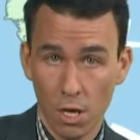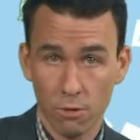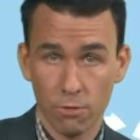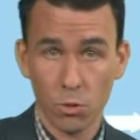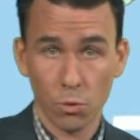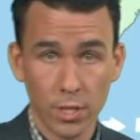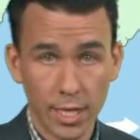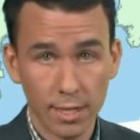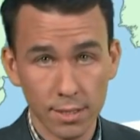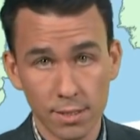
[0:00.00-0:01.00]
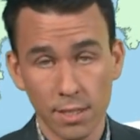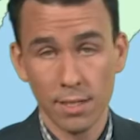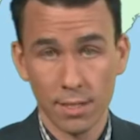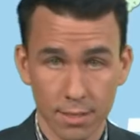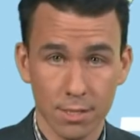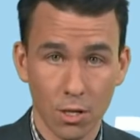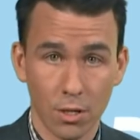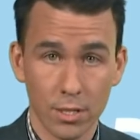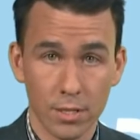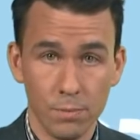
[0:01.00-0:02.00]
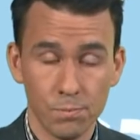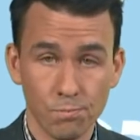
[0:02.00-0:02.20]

over northern England and Scotland.